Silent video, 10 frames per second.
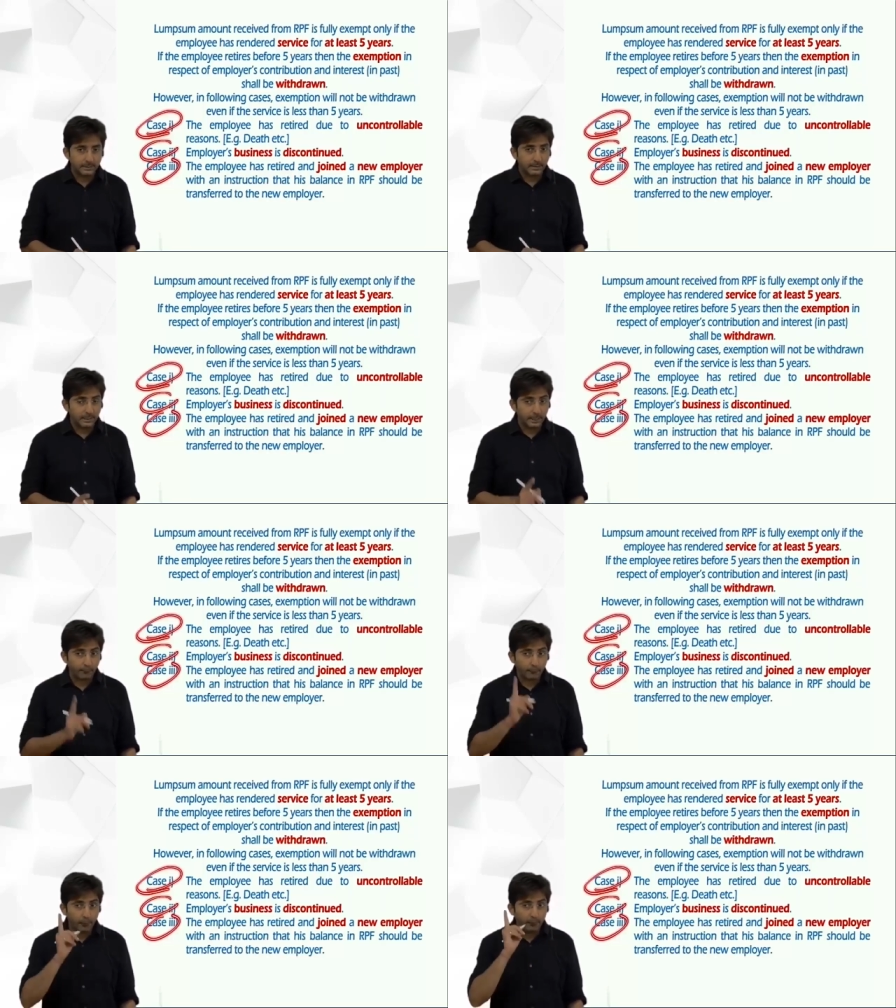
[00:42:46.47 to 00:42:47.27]

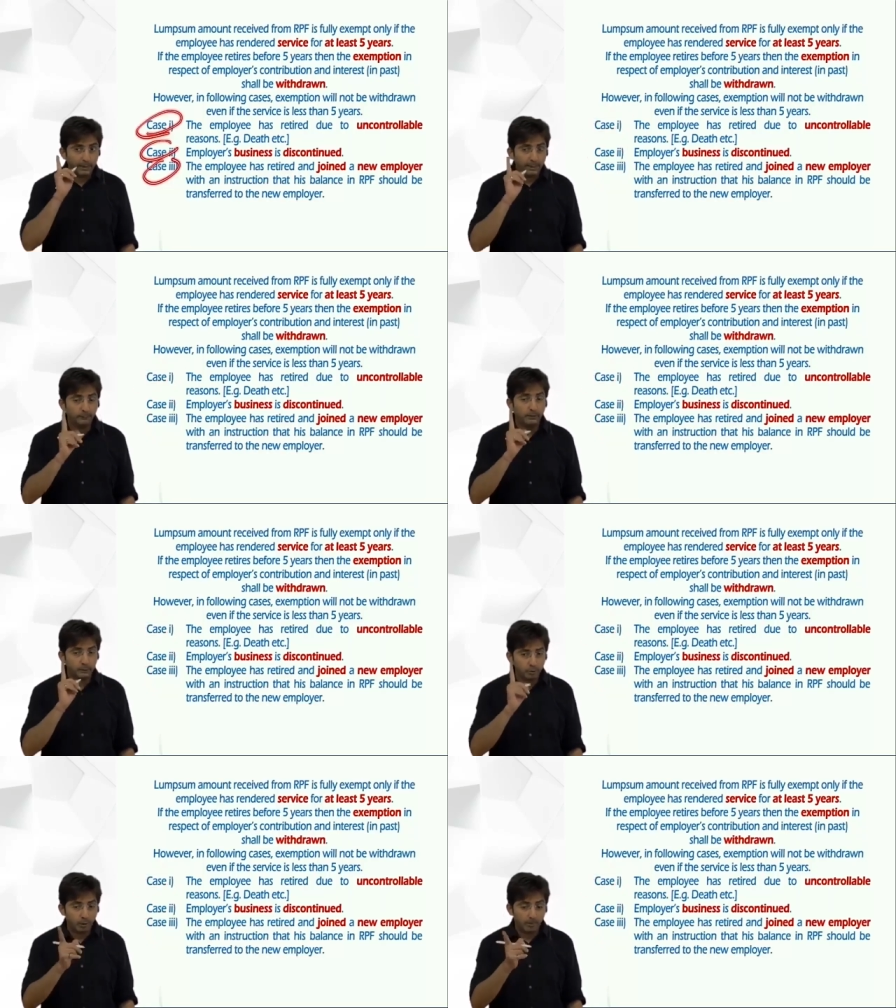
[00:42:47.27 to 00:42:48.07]
if you left the
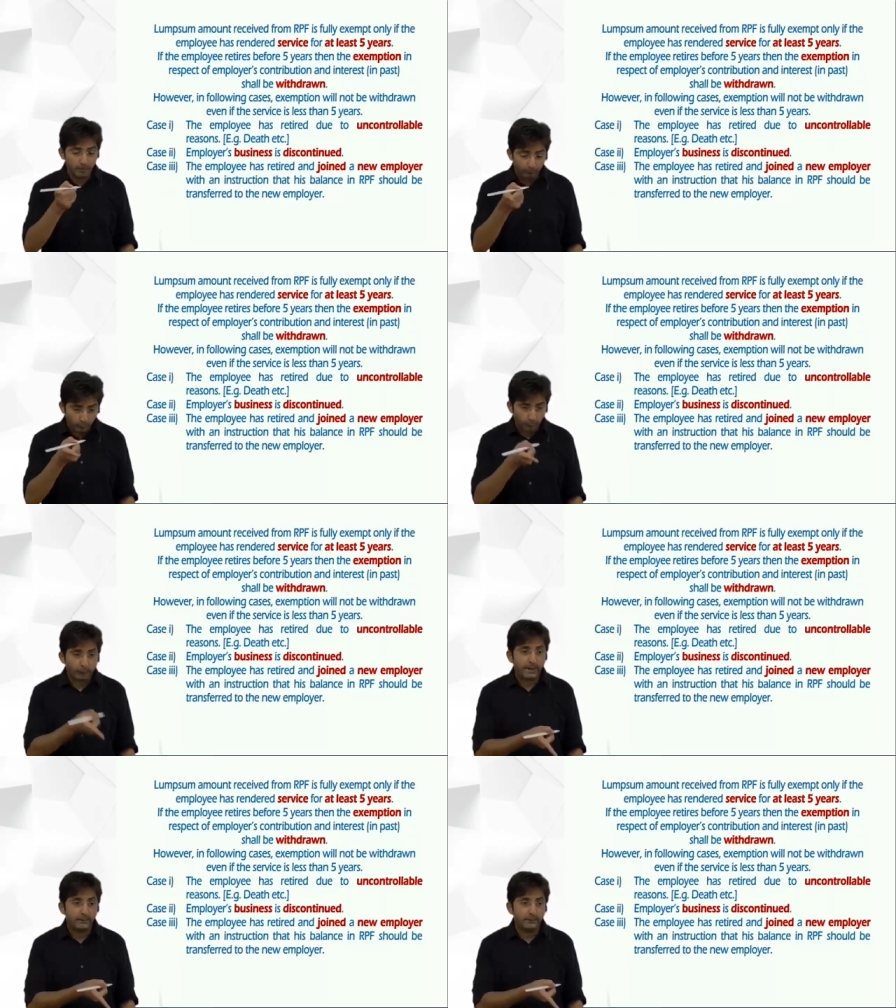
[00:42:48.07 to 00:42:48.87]
job before
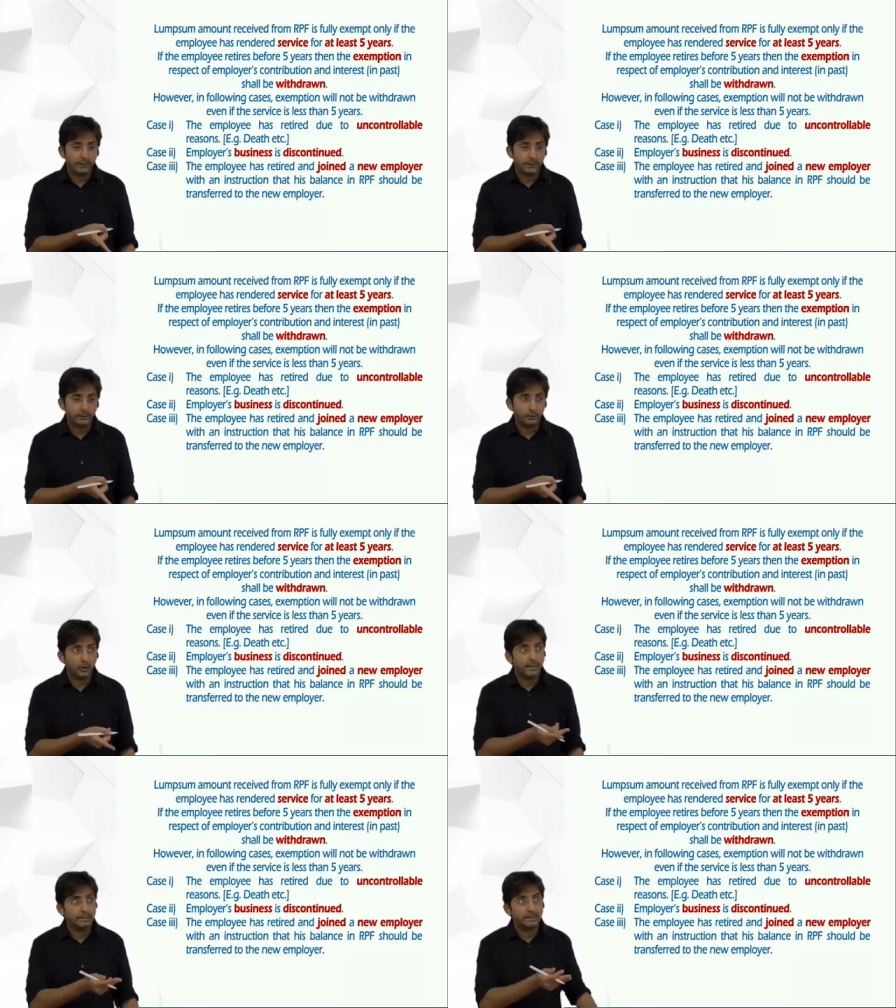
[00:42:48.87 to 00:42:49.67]
5 years,
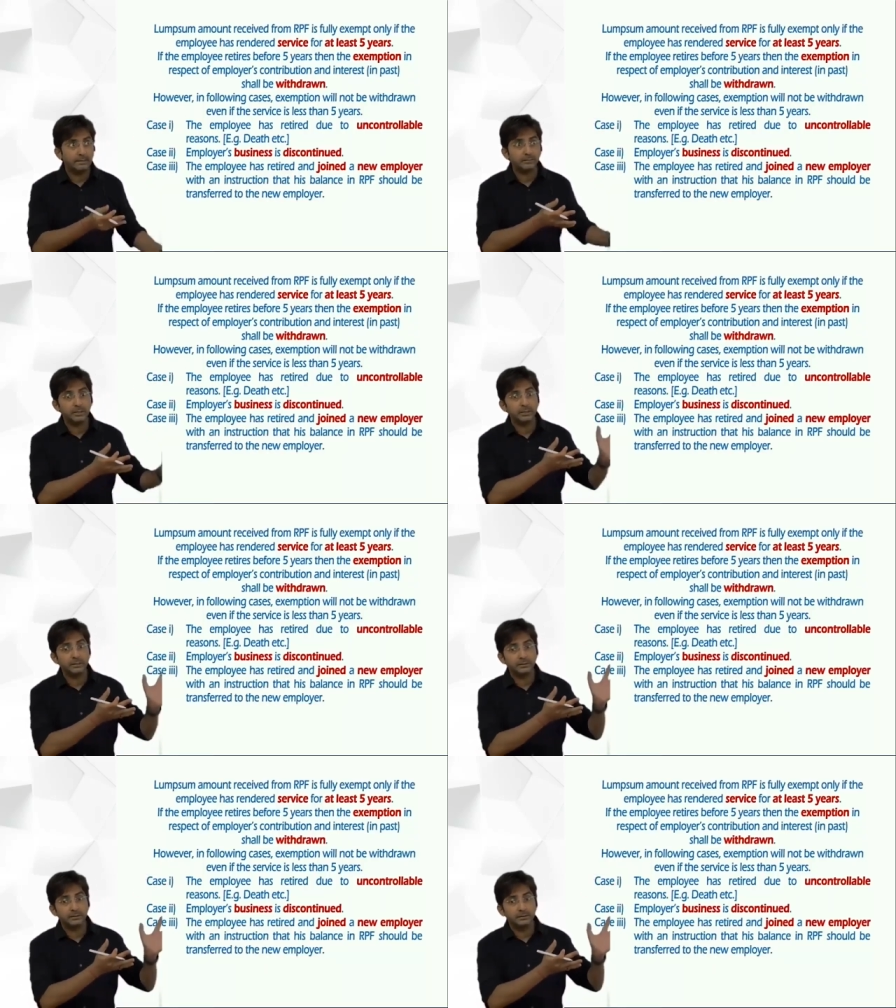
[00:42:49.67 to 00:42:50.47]
your
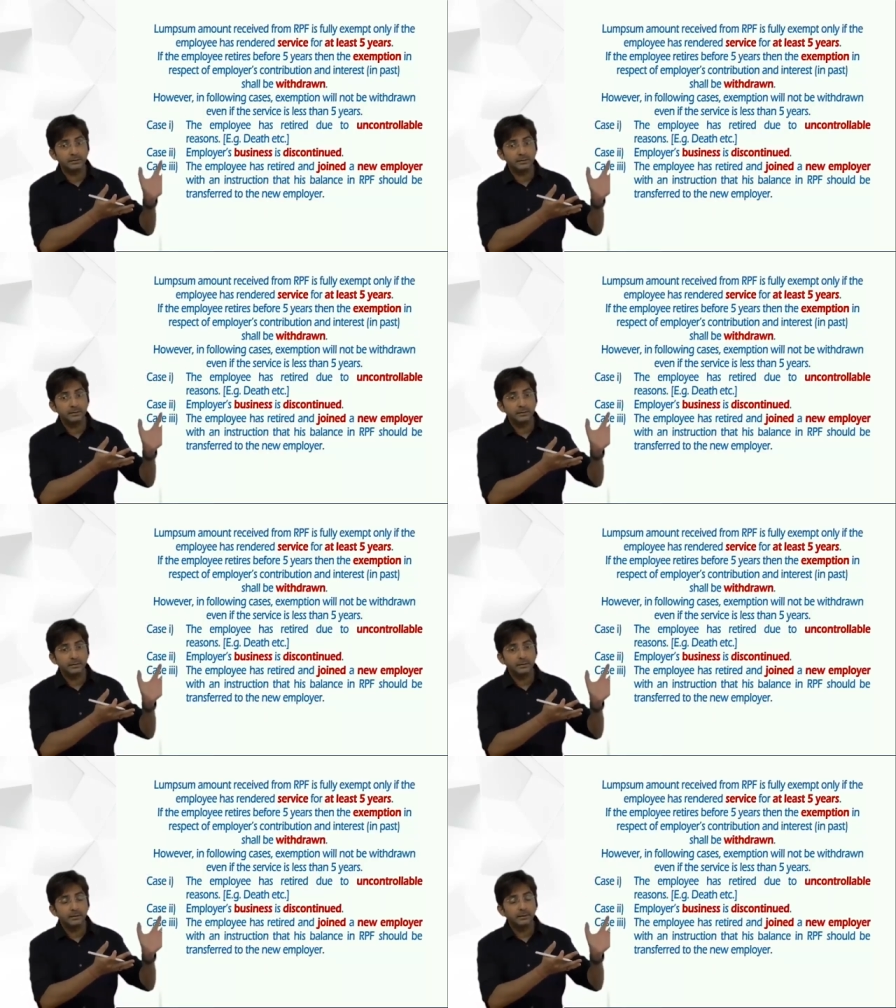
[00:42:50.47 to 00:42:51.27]
exemption,
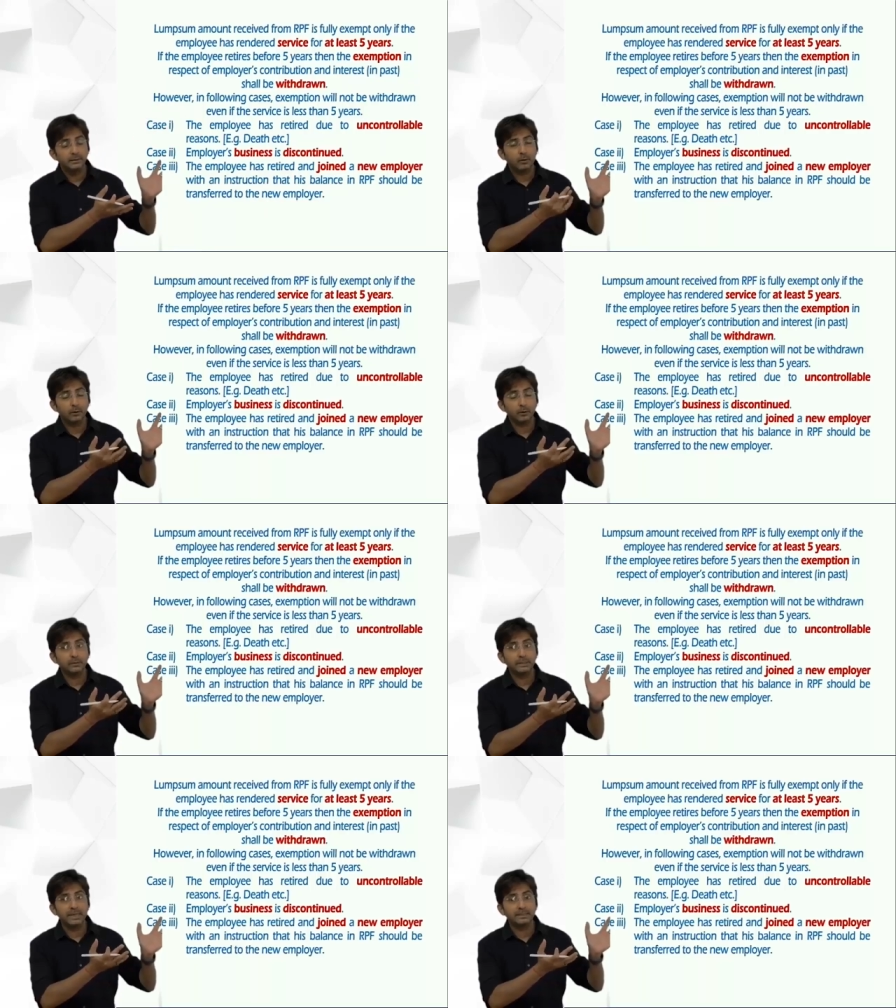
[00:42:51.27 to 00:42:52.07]

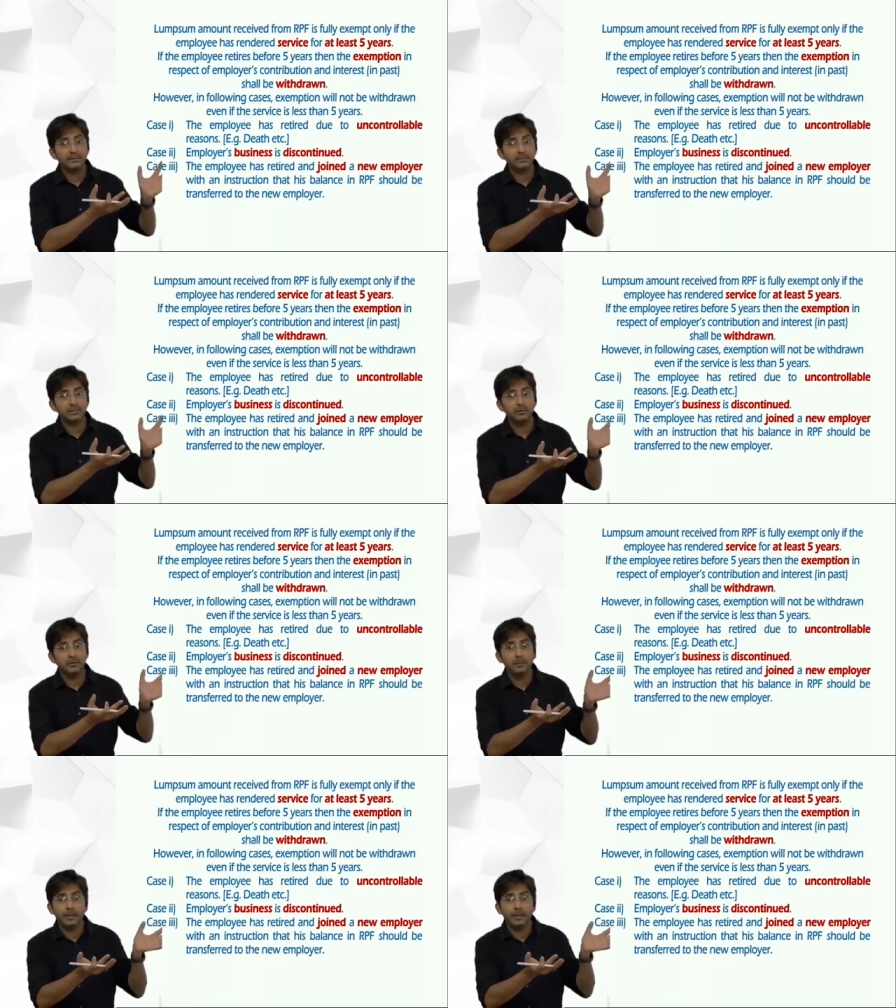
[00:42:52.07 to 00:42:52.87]
exemption will
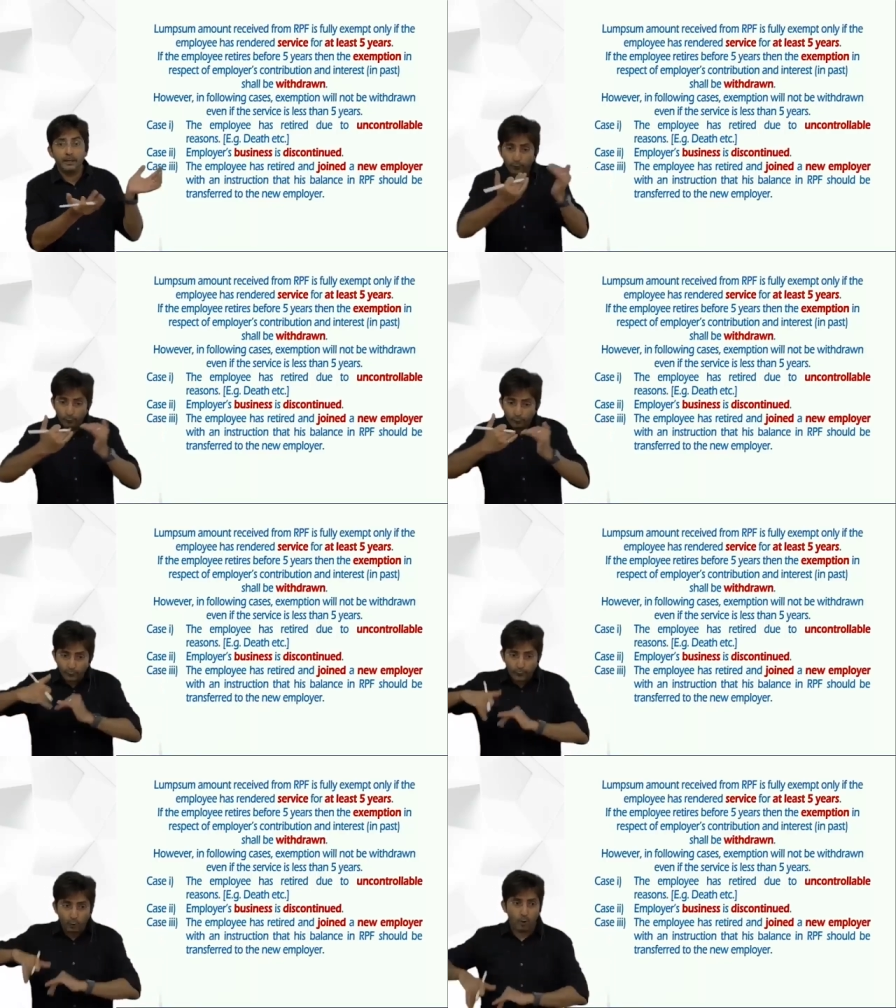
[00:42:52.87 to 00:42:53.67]
be
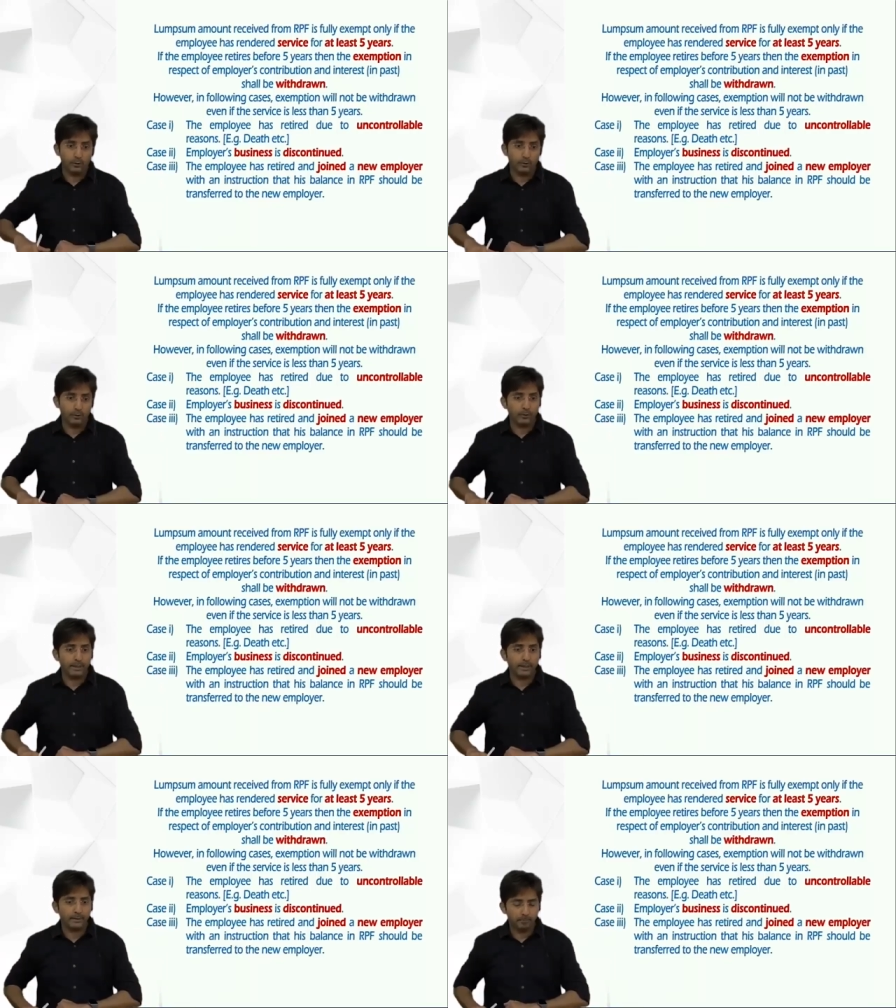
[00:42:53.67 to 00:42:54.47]
withdrawn.
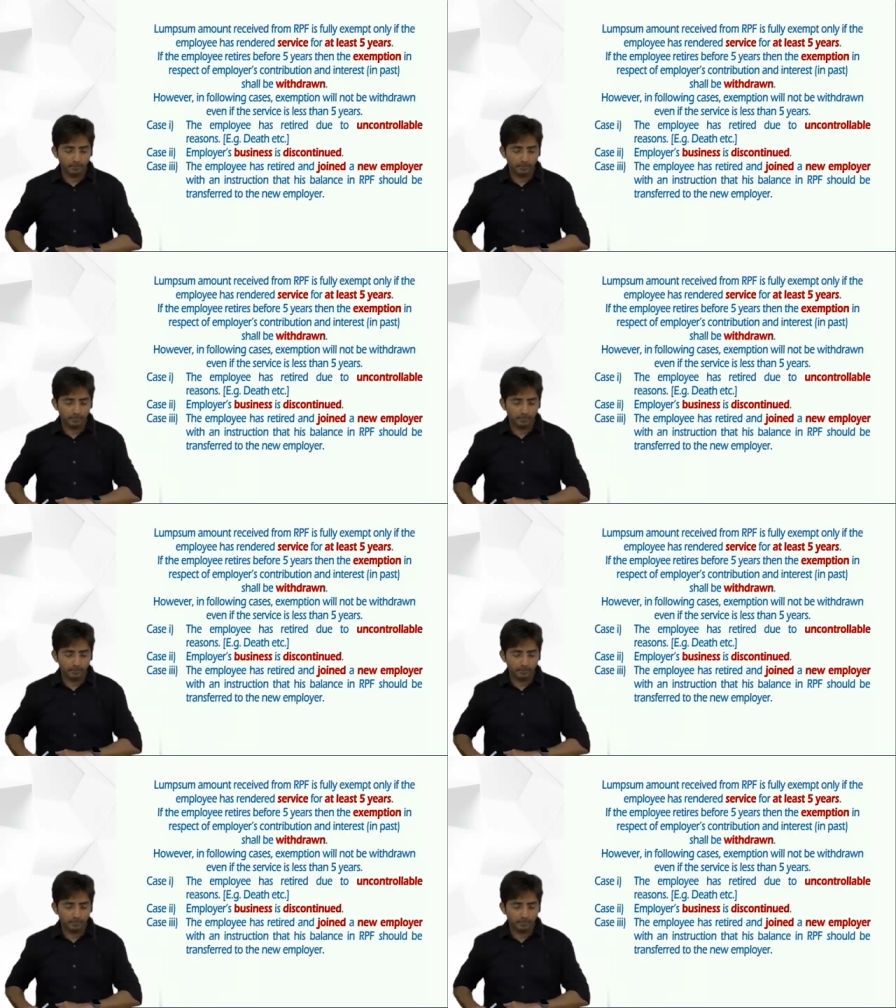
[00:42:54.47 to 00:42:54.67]
Okay.